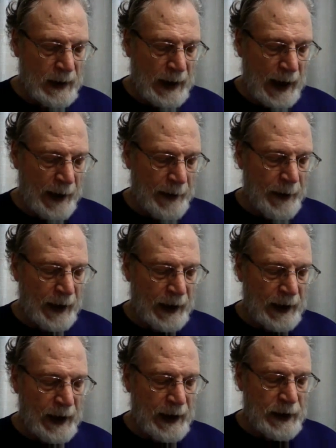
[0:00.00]
Okay,
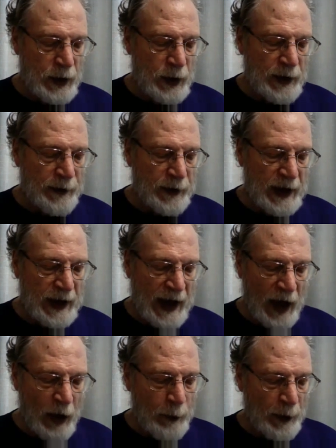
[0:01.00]
again, you can get
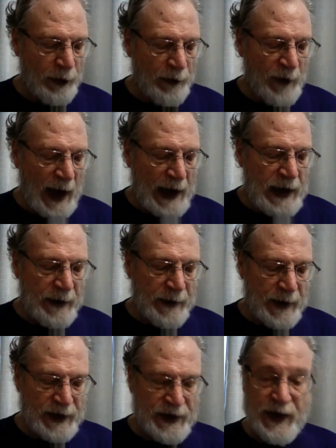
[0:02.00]
help with finding
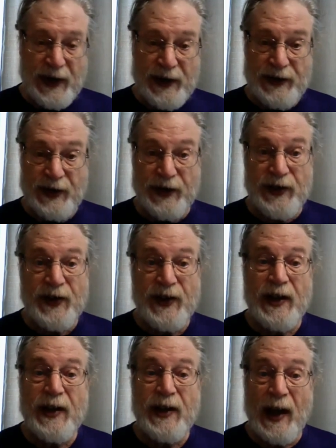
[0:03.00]
this thesis
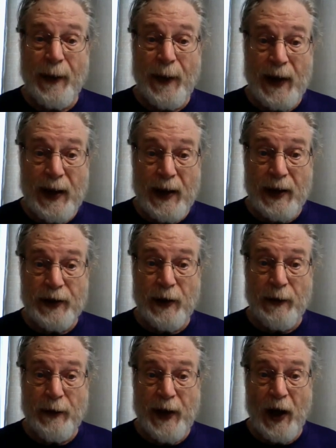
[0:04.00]
at the end
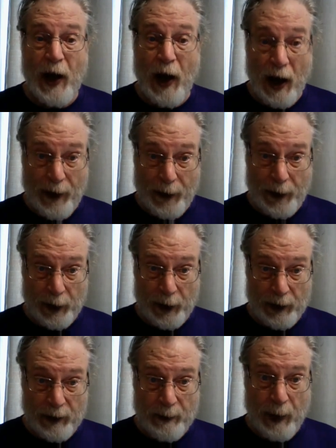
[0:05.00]
of the
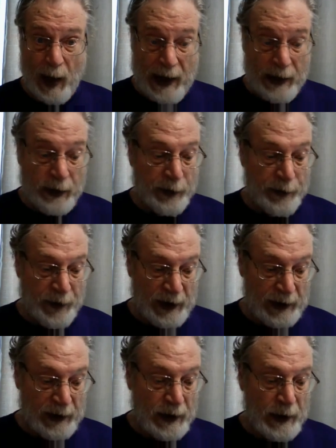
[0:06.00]
author
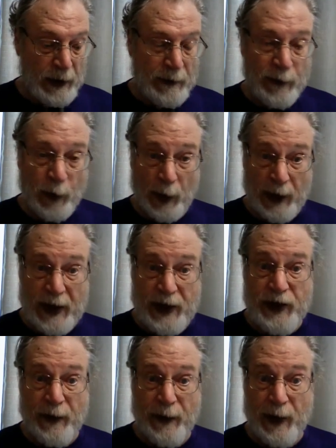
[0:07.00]
biography for
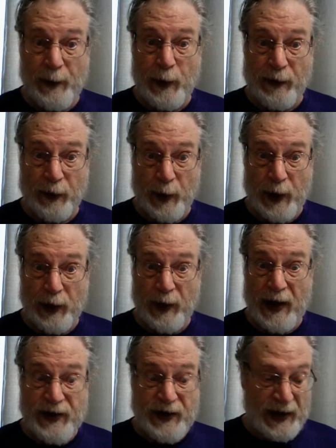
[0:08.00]
each of the River Reader
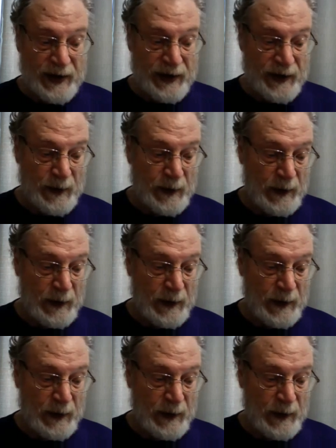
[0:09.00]
essays.